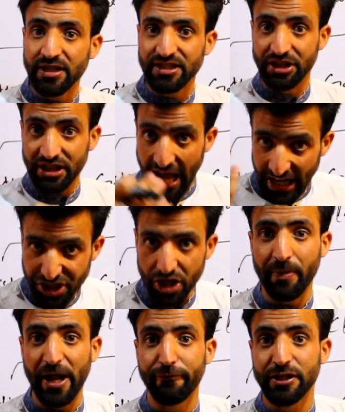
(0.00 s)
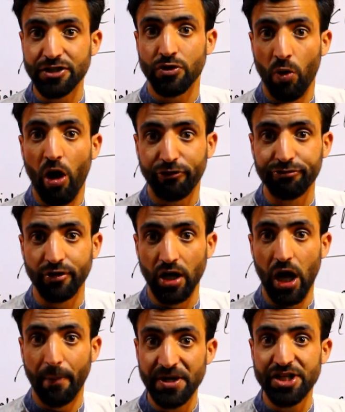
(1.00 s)
in the election manifesto of
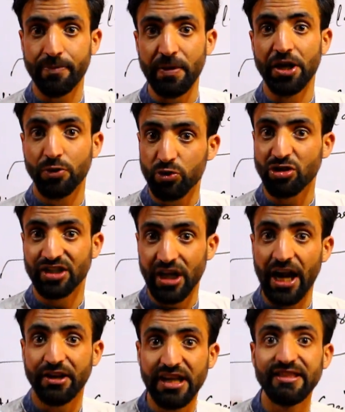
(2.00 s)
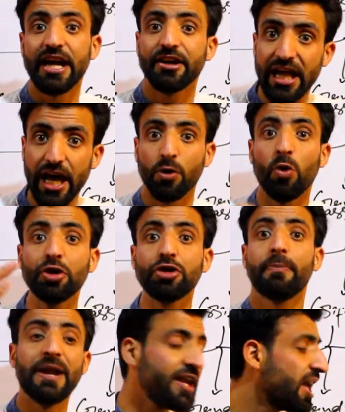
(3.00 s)
BJP in 2019 that they are going
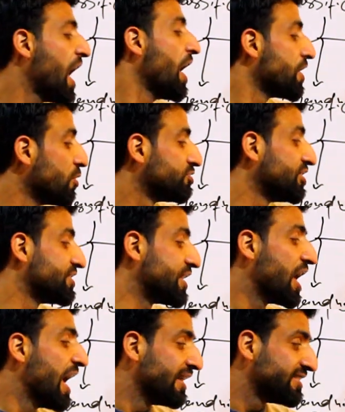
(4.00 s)
to bring UCC.